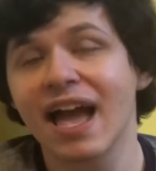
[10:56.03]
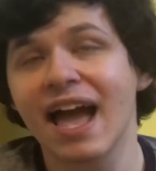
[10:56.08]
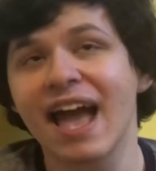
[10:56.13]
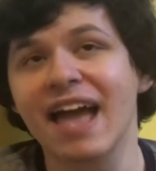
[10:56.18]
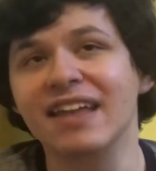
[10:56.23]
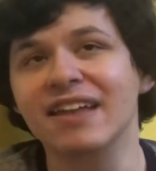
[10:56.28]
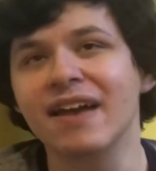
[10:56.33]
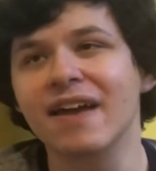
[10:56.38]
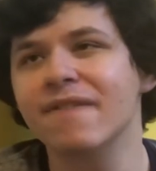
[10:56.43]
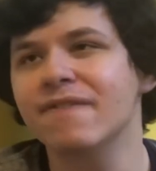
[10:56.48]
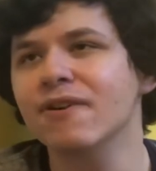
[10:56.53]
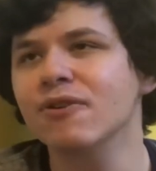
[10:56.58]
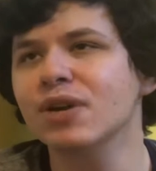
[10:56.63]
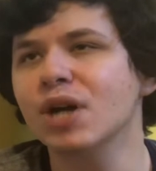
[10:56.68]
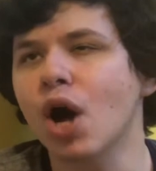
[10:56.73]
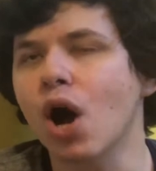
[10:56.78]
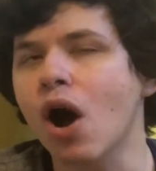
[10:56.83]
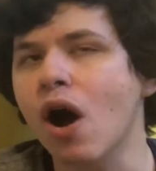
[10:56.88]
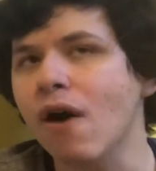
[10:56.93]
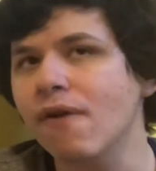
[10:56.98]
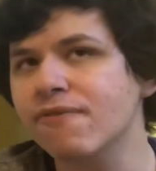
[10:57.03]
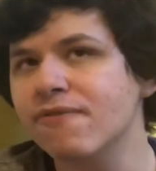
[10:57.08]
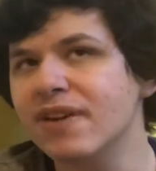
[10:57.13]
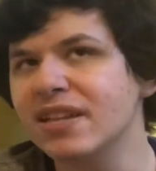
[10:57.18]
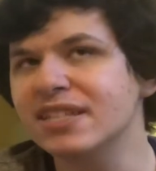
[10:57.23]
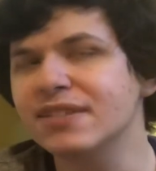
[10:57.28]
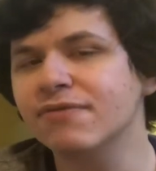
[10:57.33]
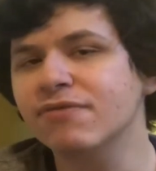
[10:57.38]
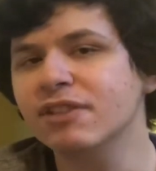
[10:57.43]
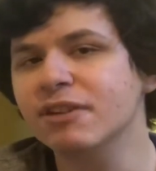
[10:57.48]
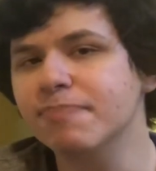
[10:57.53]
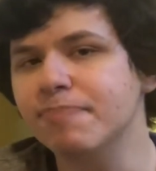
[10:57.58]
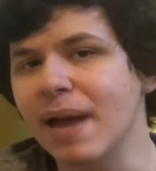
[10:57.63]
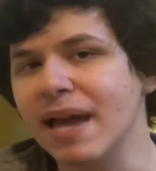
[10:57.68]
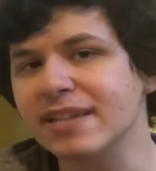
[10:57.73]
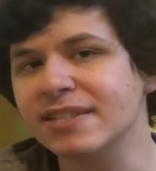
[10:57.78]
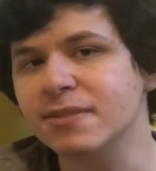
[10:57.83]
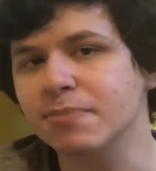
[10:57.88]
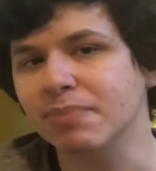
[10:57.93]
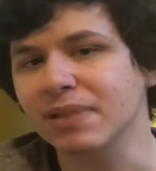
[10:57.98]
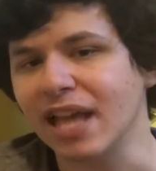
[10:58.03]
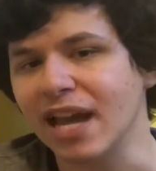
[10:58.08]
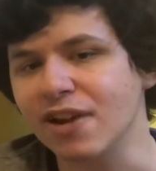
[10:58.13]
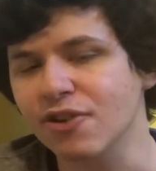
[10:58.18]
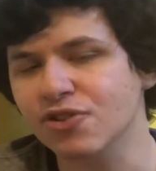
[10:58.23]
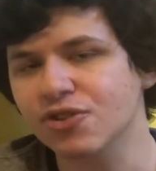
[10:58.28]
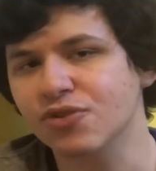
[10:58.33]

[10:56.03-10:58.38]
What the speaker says: a very offensively based player,